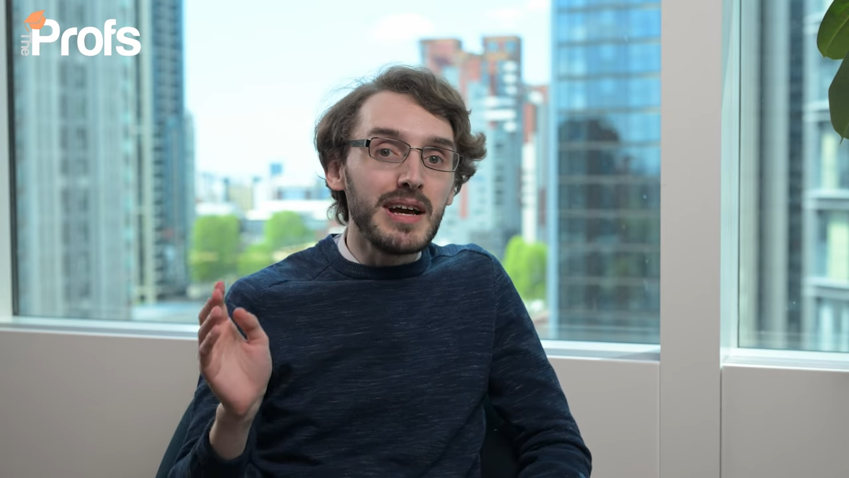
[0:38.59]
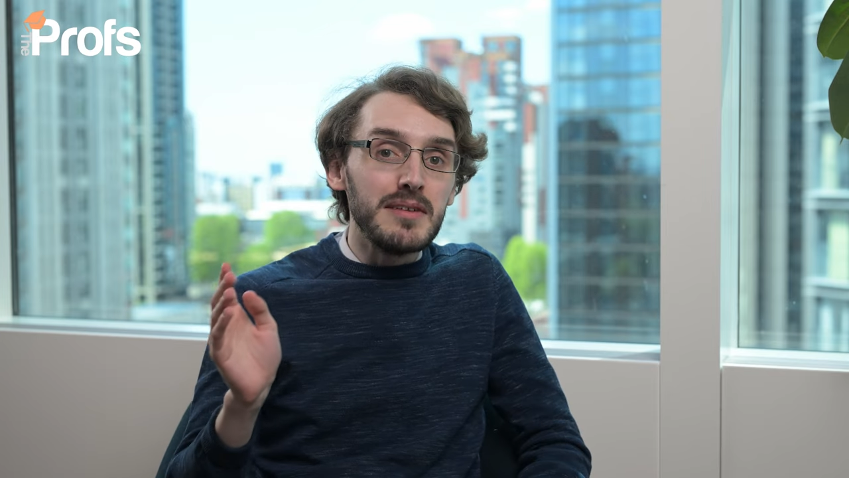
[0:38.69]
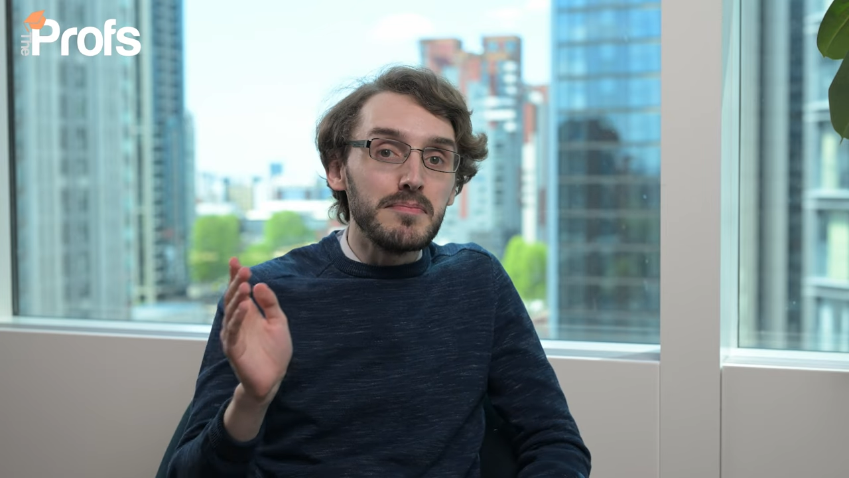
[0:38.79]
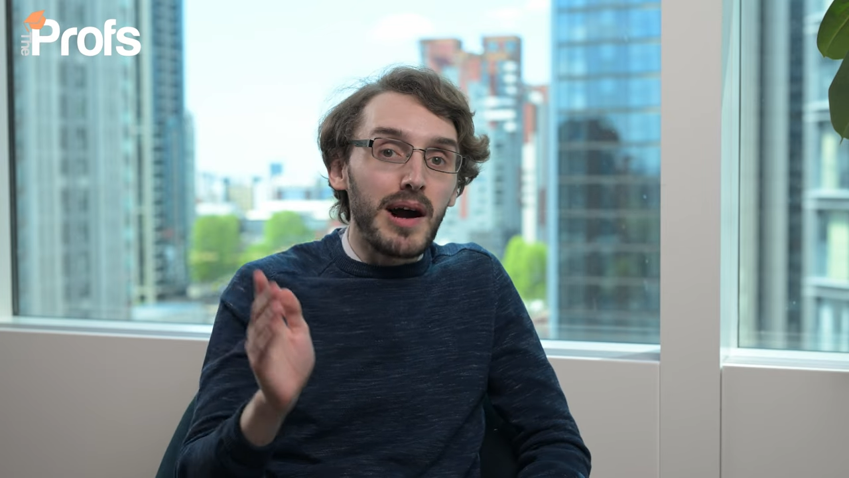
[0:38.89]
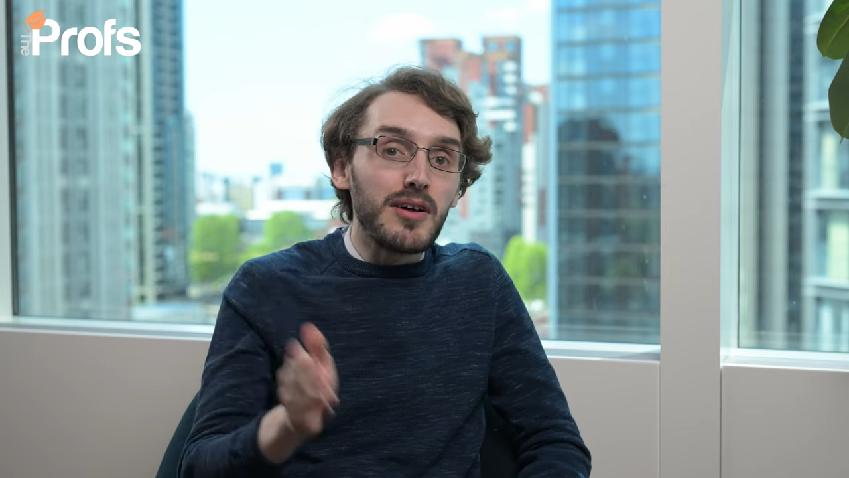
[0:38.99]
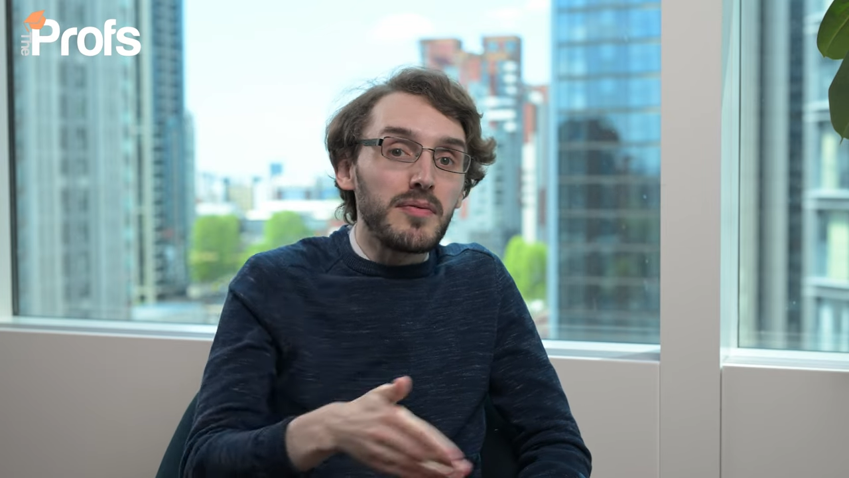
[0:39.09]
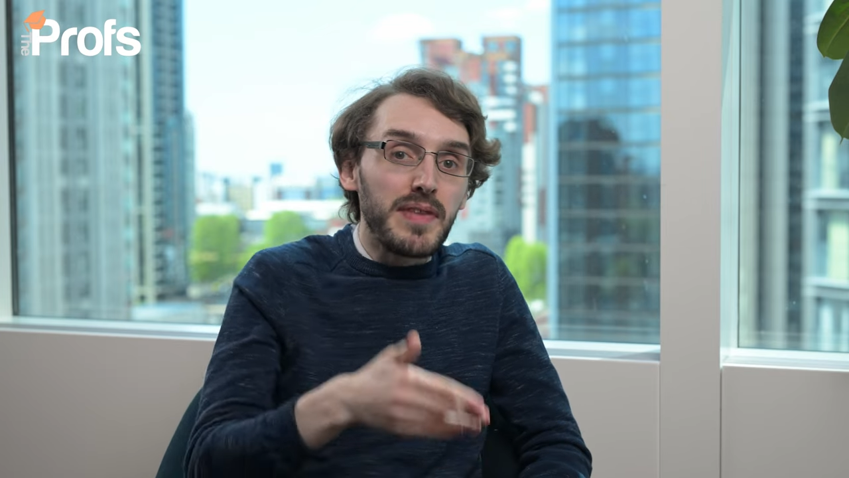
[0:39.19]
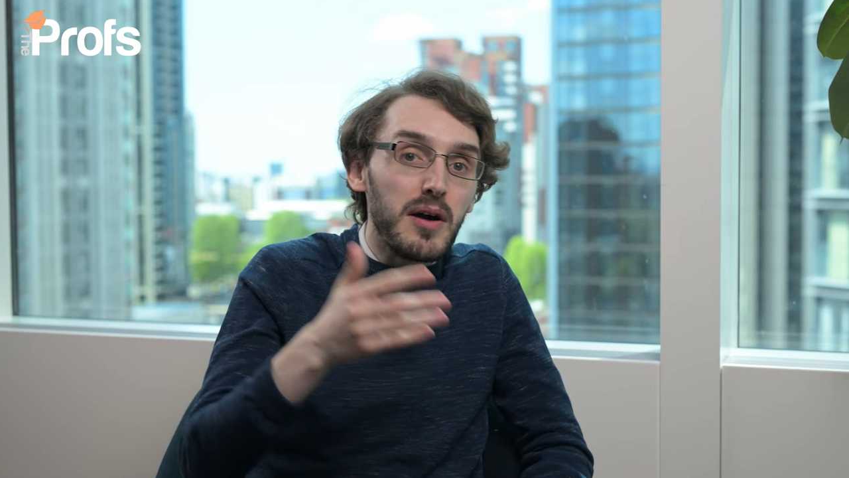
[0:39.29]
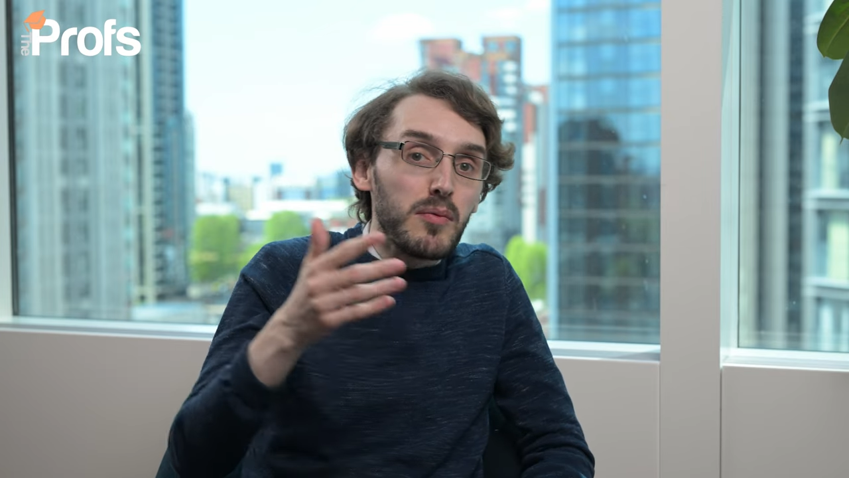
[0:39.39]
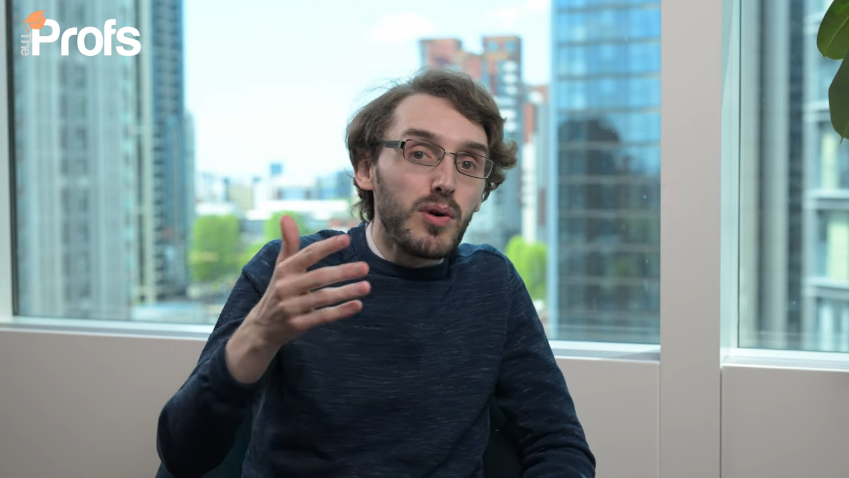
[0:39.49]
in part of
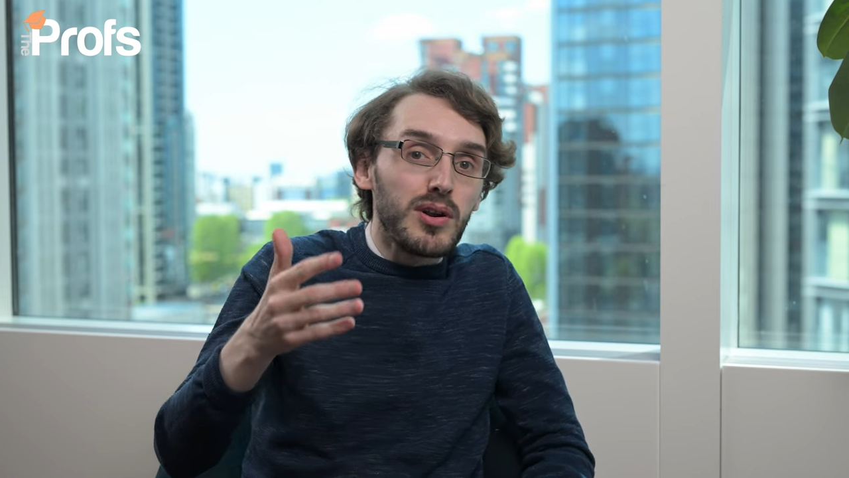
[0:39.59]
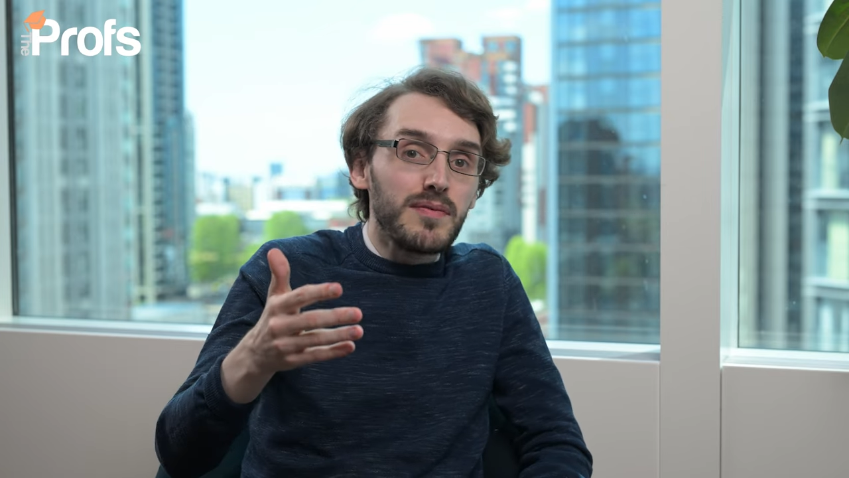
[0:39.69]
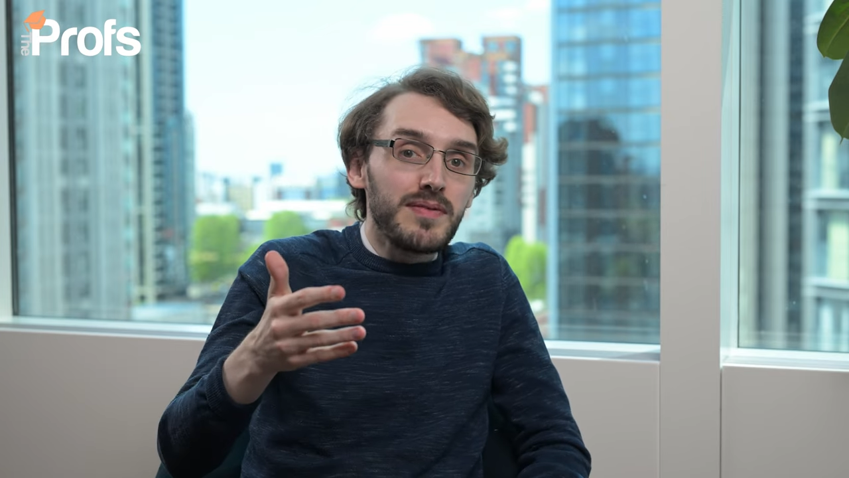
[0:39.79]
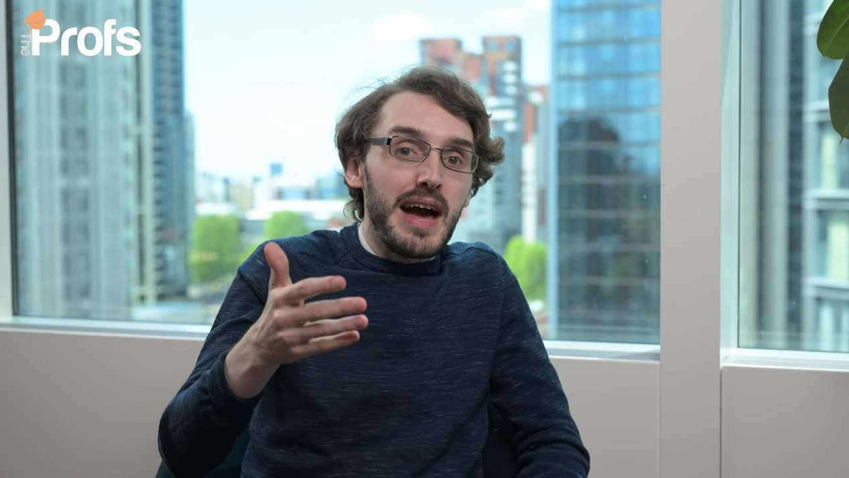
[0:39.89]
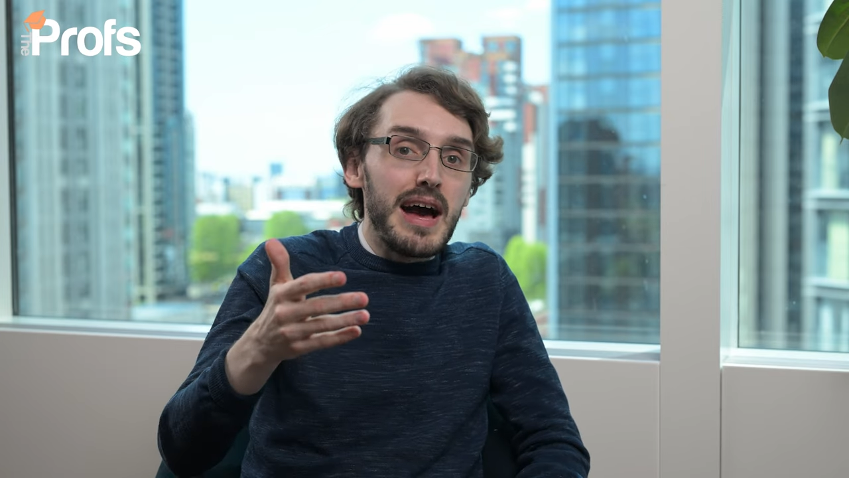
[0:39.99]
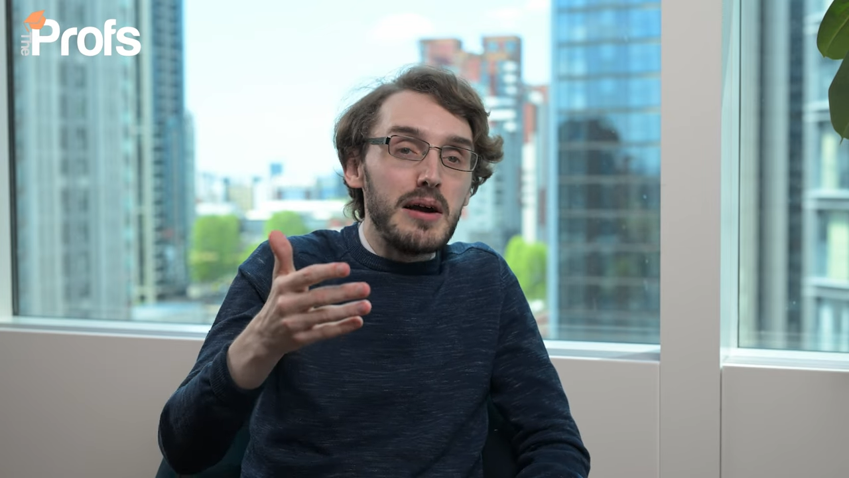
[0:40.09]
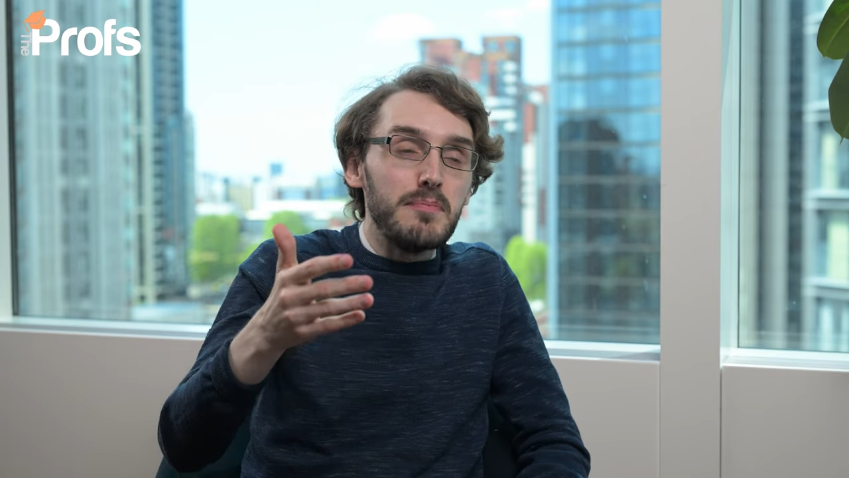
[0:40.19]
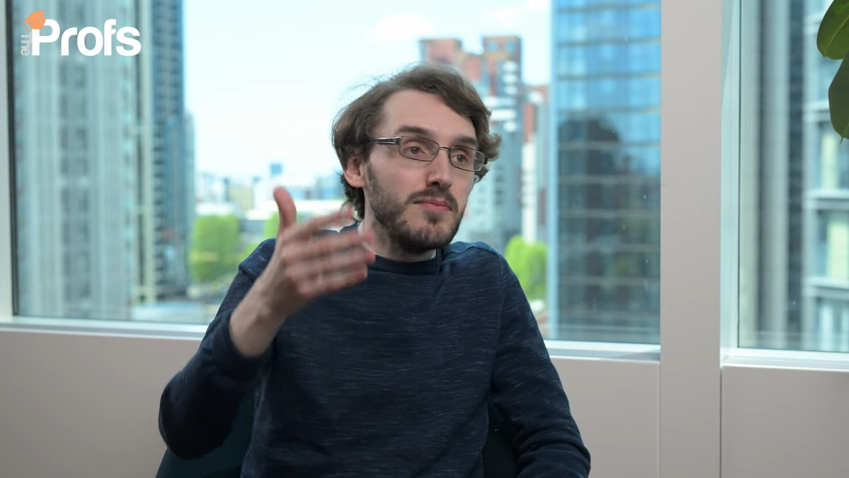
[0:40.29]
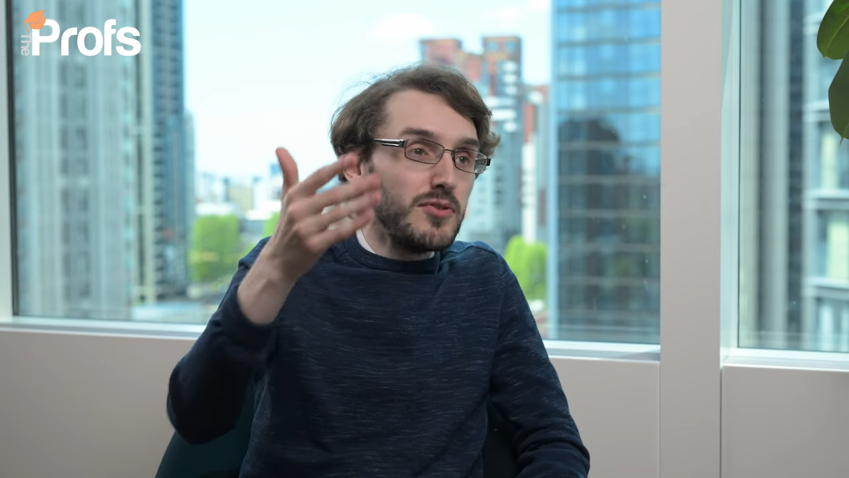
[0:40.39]
one of their